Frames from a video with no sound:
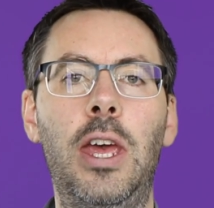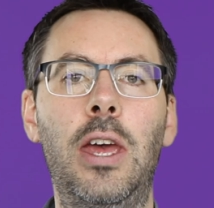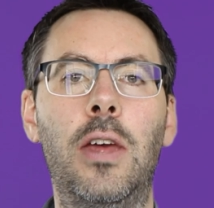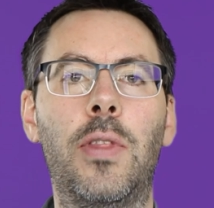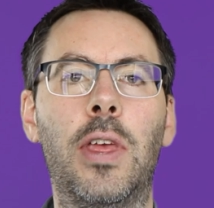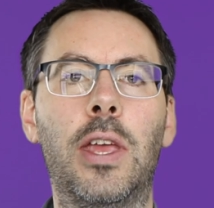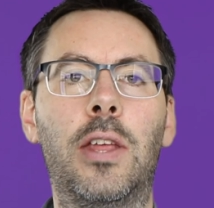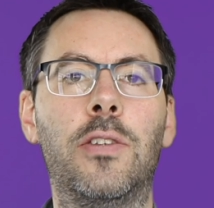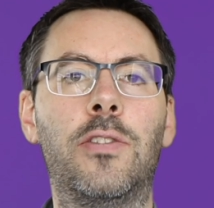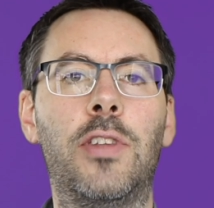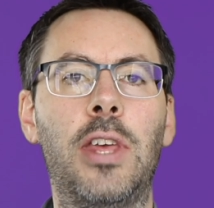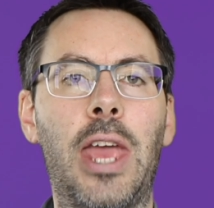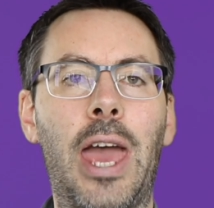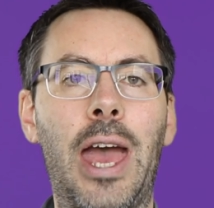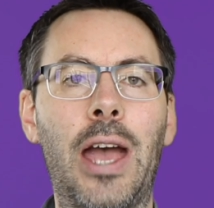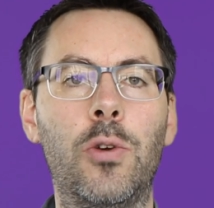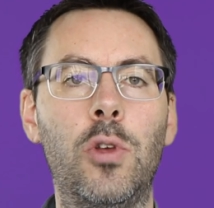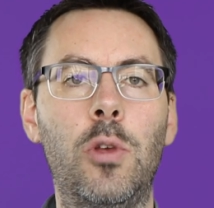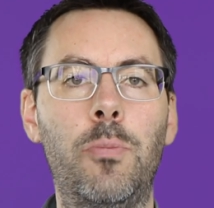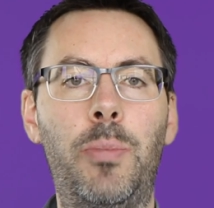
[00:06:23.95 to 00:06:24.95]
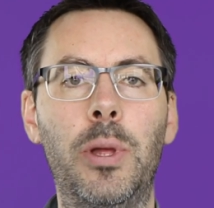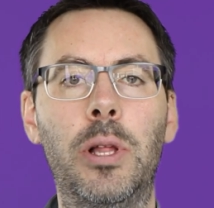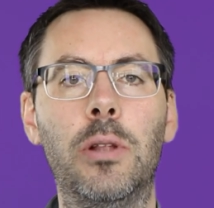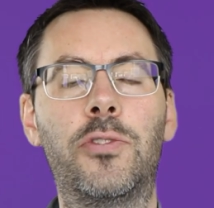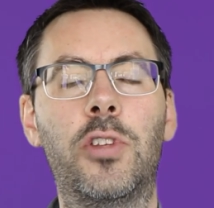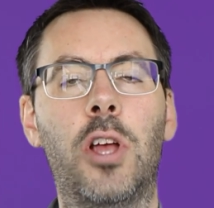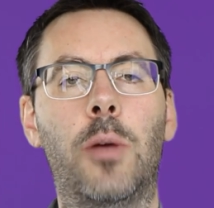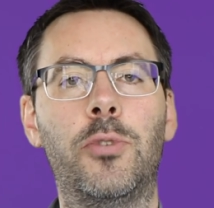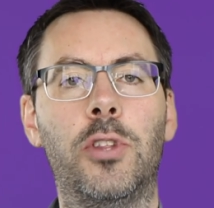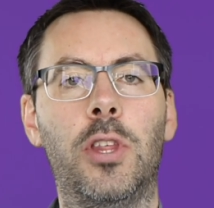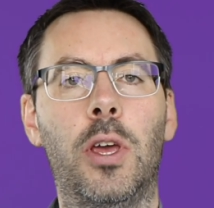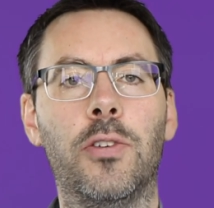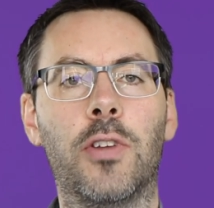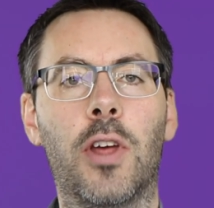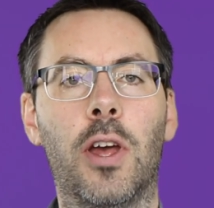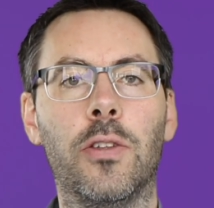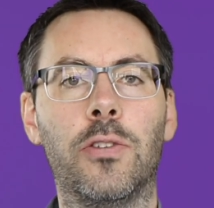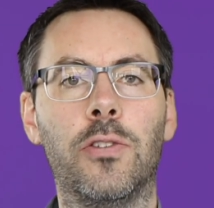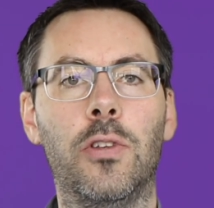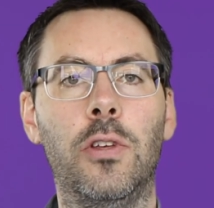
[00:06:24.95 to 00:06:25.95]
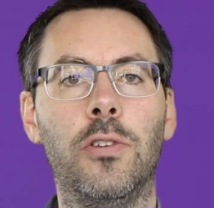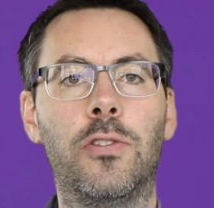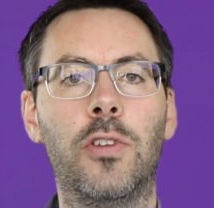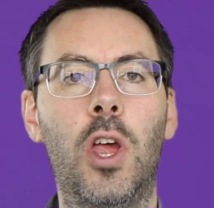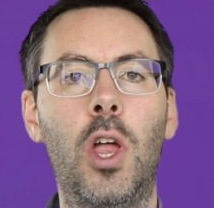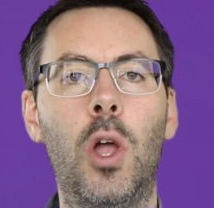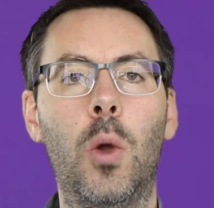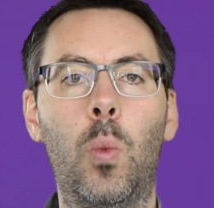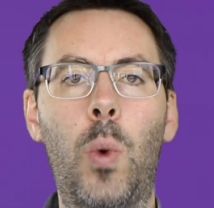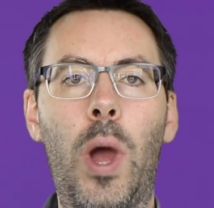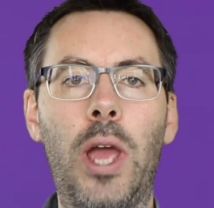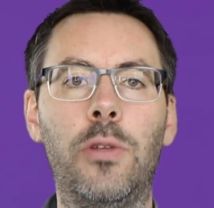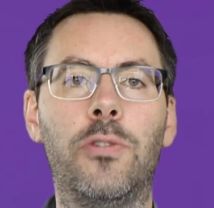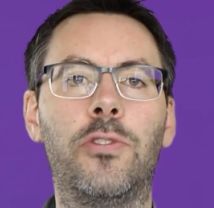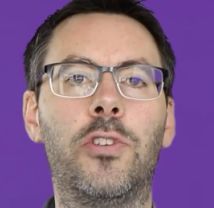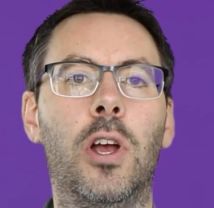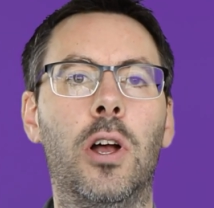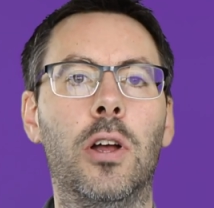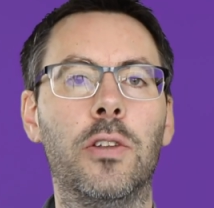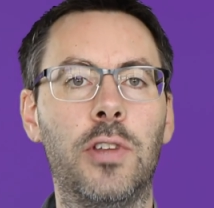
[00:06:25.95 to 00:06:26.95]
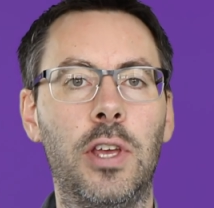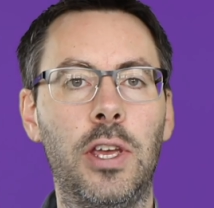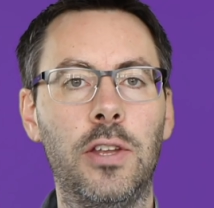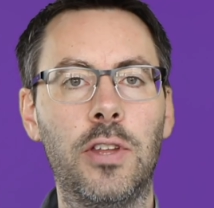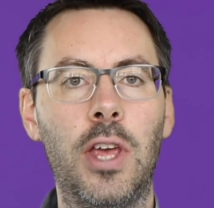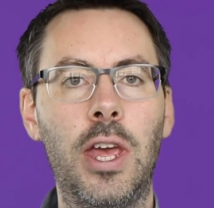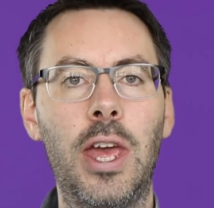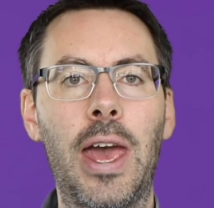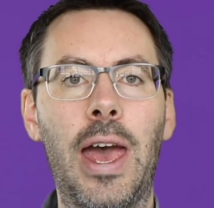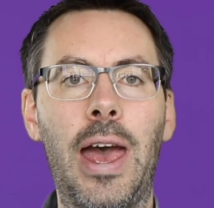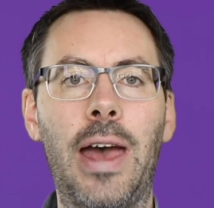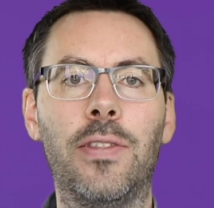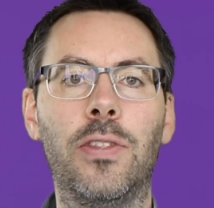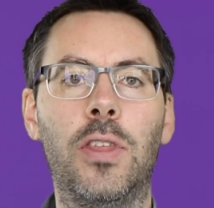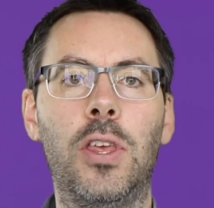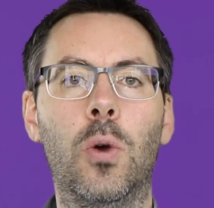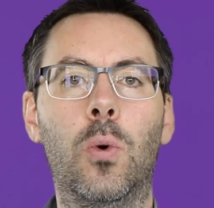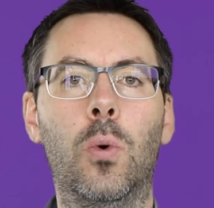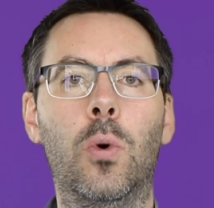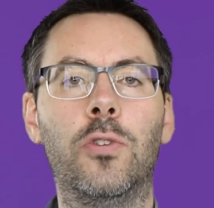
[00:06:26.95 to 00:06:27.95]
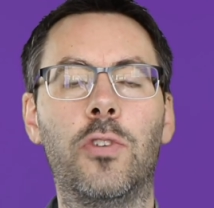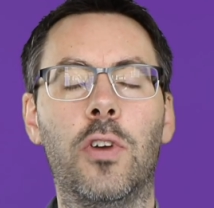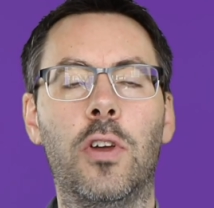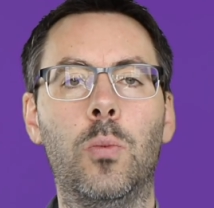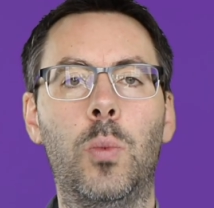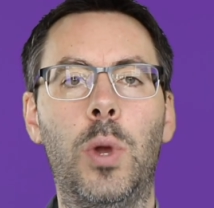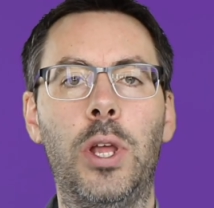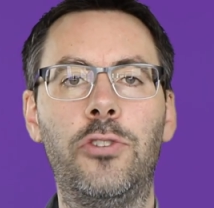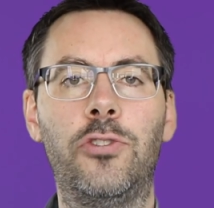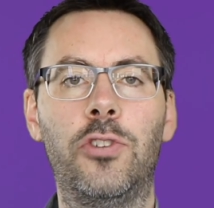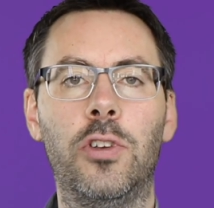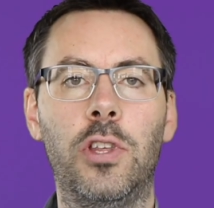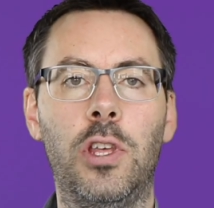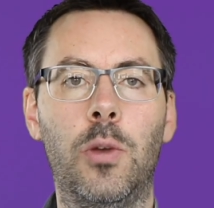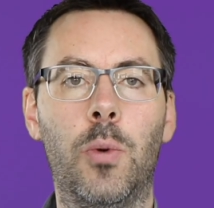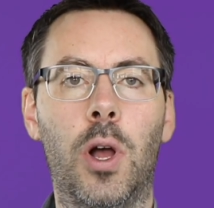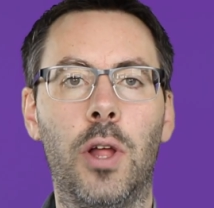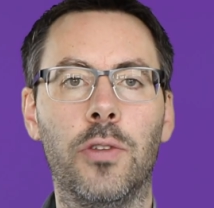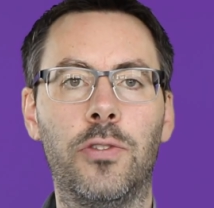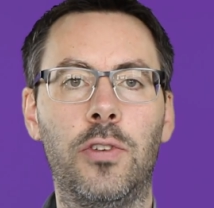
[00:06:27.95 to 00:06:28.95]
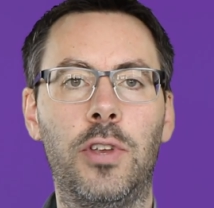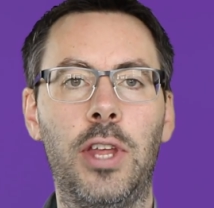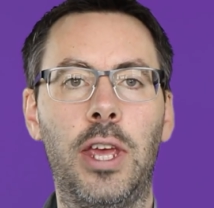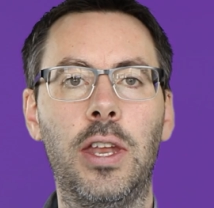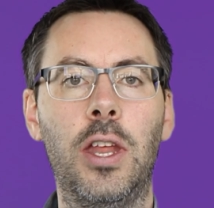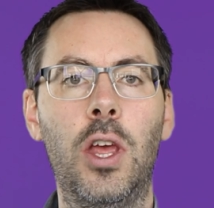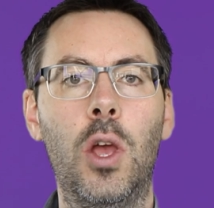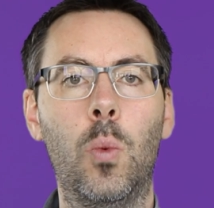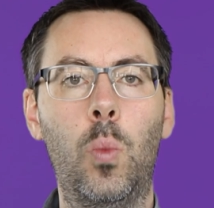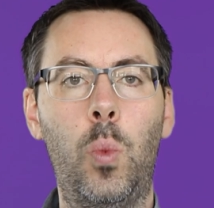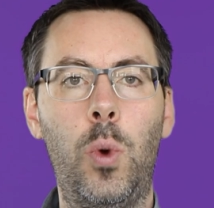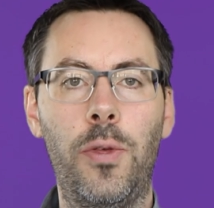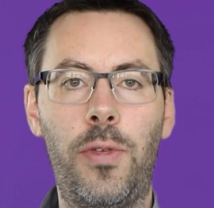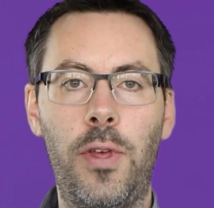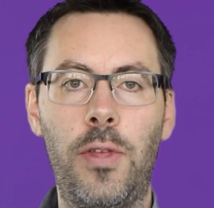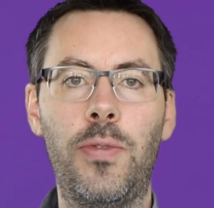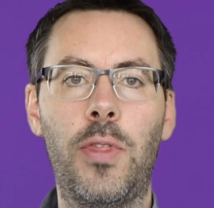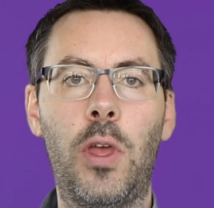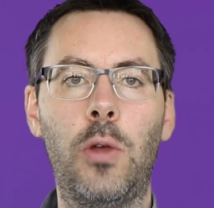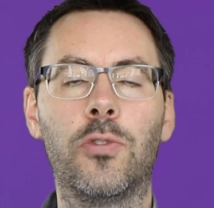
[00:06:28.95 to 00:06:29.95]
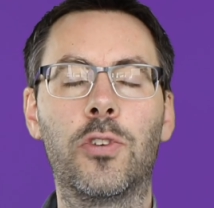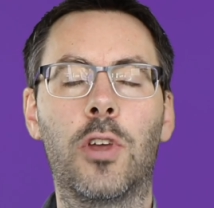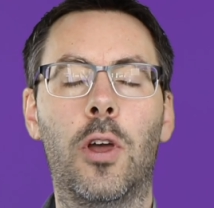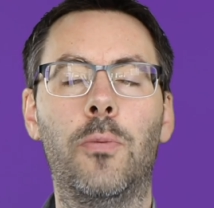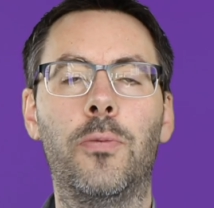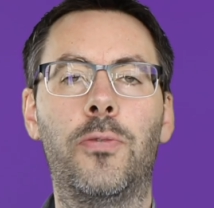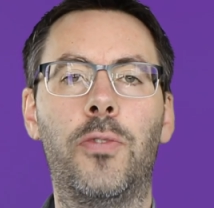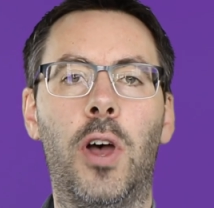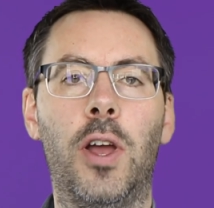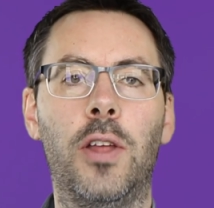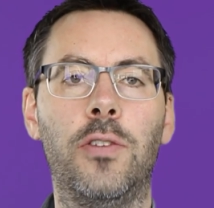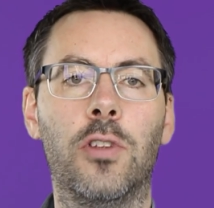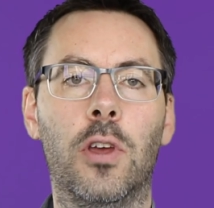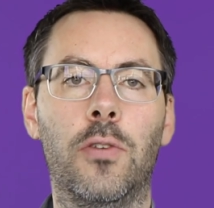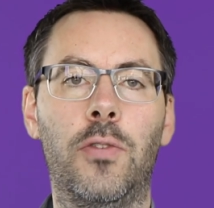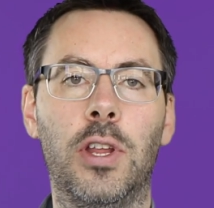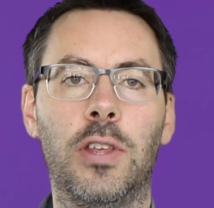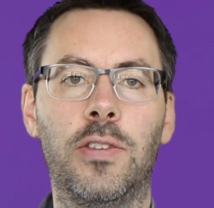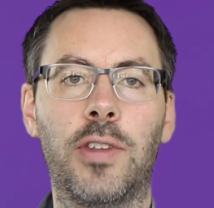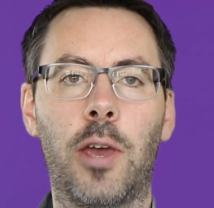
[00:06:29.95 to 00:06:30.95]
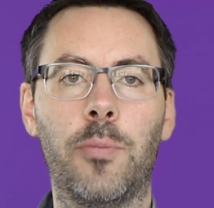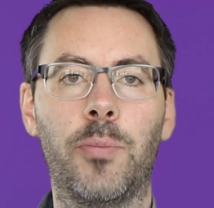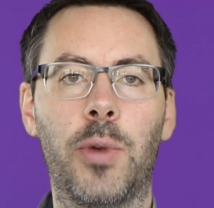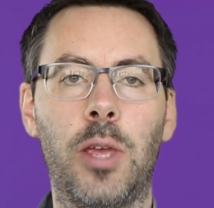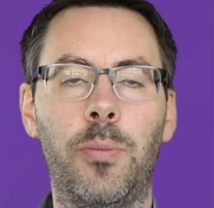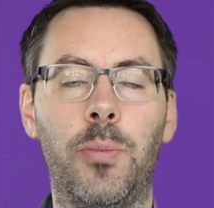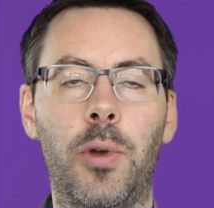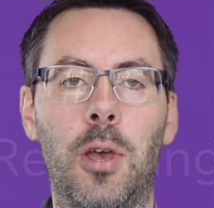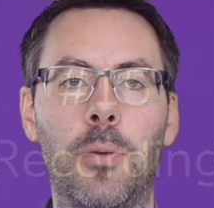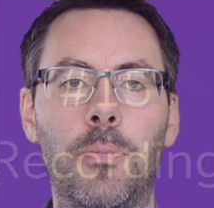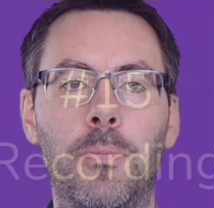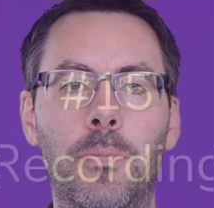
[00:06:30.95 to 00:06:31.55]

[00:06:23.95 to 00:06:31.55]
they can see how you built up to those answers, where you started, and the order in which you answered it within those confines of an exam paper.